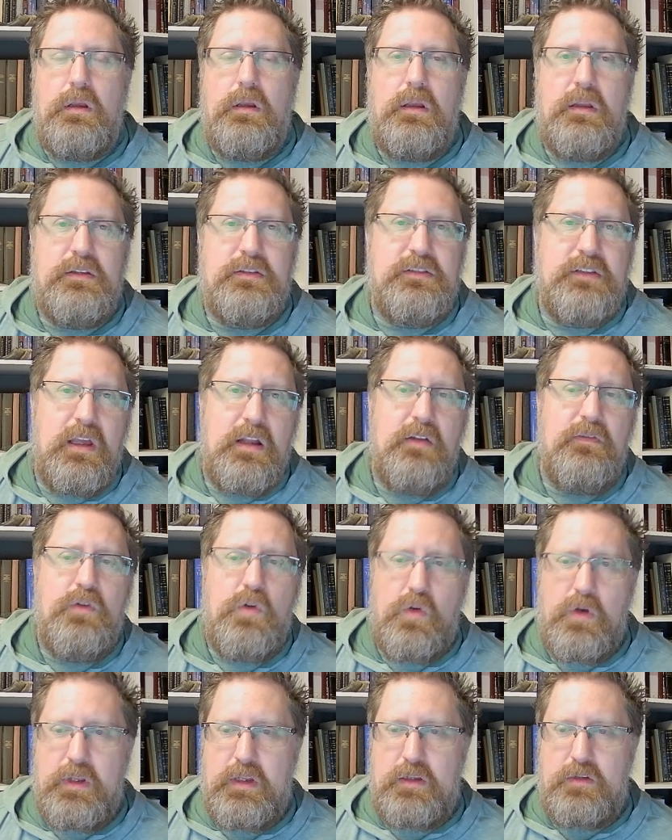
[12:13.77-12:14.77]
Instead of
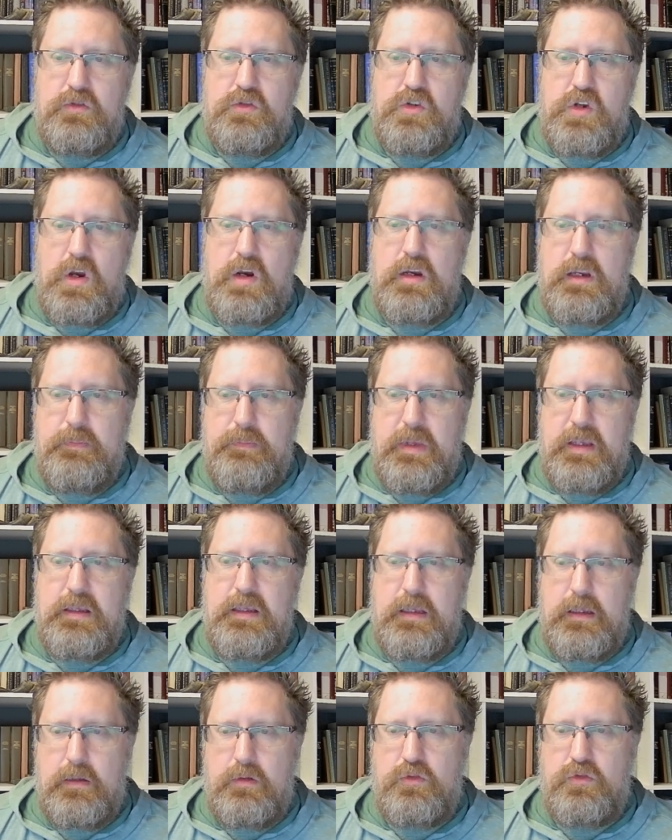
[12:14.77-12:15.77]
going and
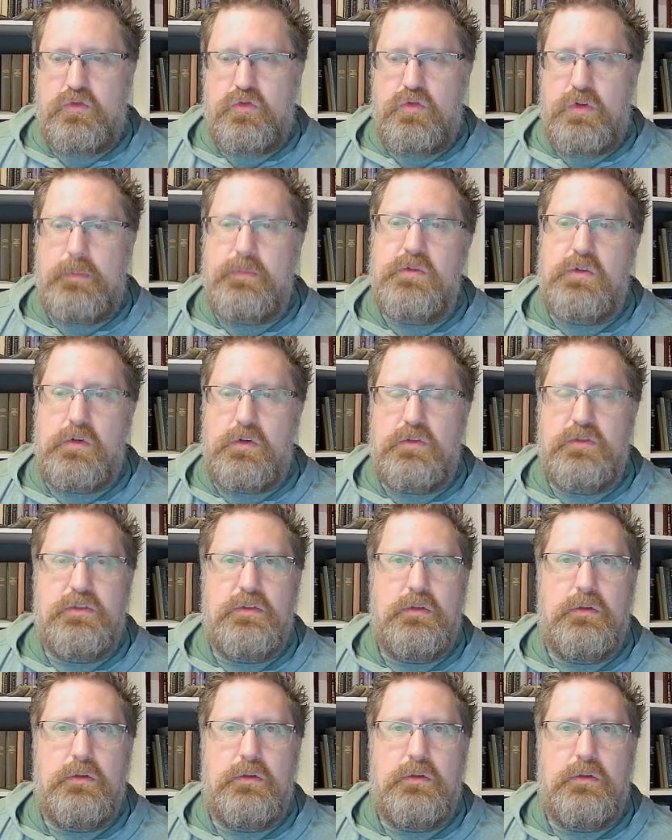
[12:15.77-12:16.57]
cherry-picking scriptures,